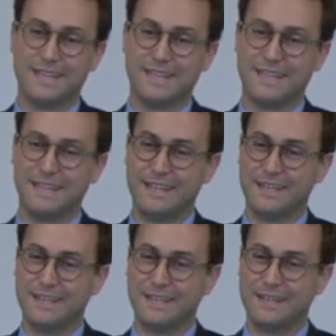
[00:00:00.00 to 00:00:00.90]
I don't
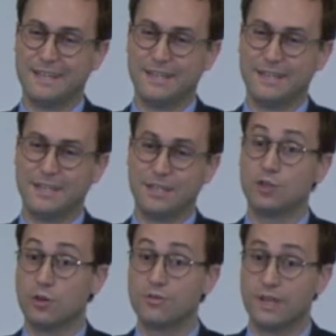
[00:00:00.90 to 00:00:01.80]
think they do.
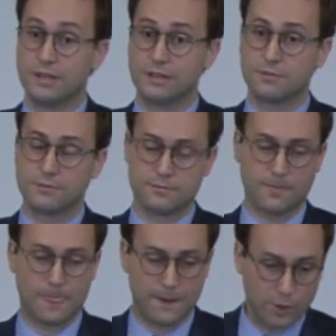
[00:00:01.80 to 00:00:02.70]
You don't think?
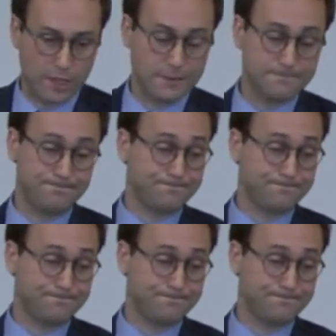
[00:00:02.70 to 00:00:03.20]
Okay.